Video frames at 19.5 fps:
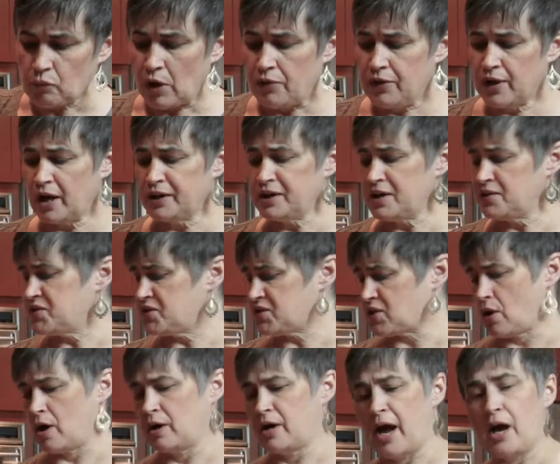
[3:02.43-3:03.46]
The onions
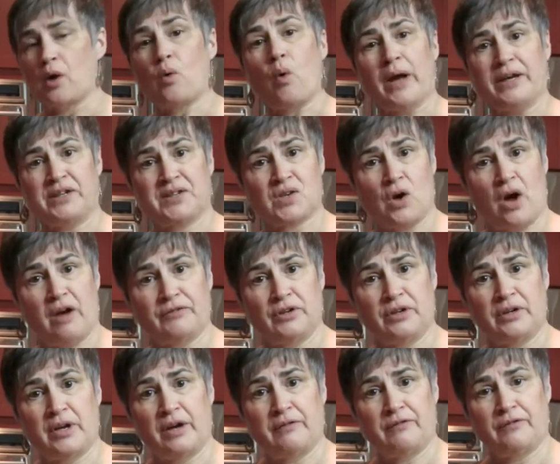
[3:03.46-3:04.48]
are not quite soft
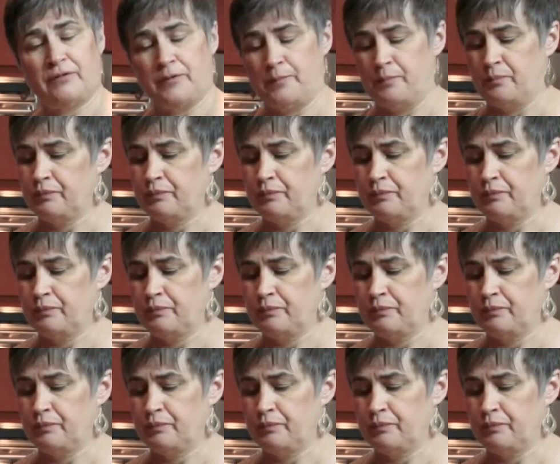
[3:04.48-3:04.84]
enough,